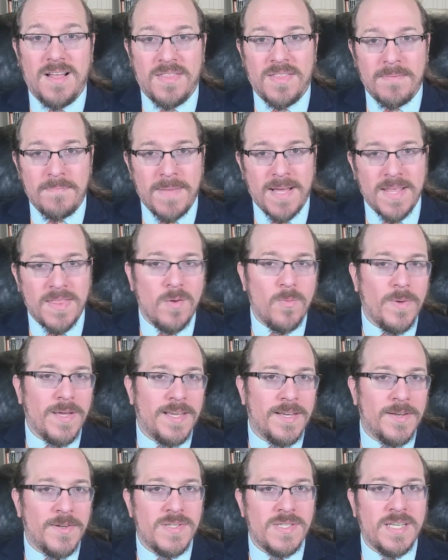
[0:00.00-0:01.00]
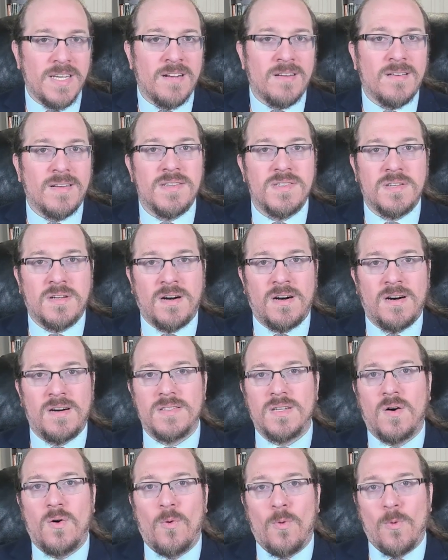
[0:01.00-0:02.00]
The method we used here is
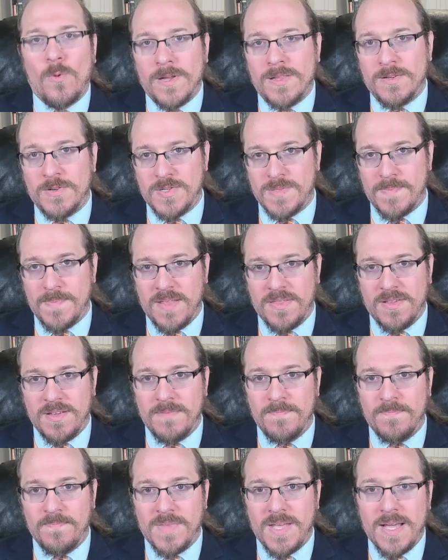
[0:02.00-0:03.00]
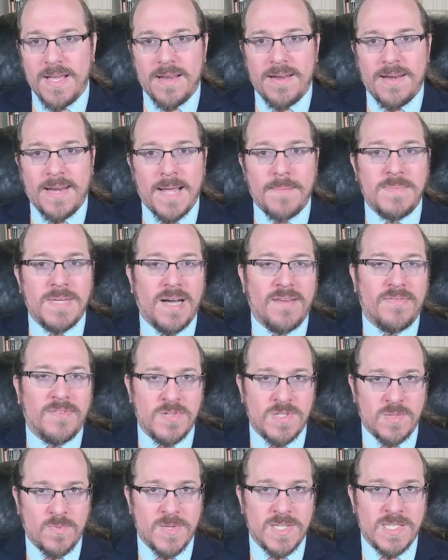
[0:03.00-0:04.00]
called Euler's method, named after
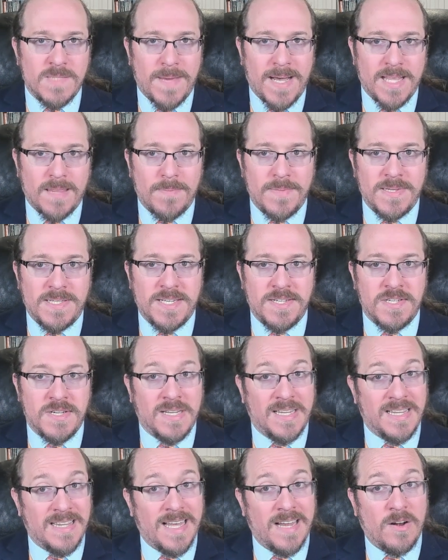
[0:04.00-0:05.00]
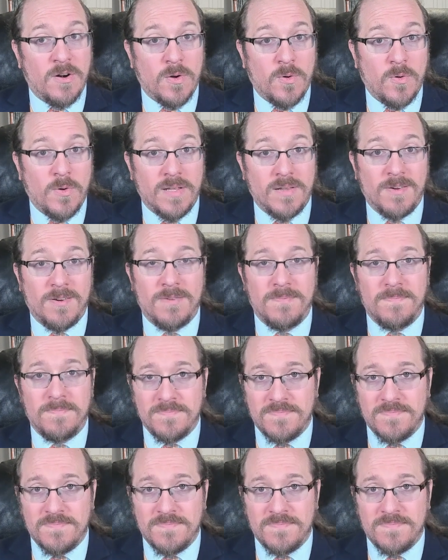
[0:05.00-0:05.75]
Swiss mathematician Leonhard Euler.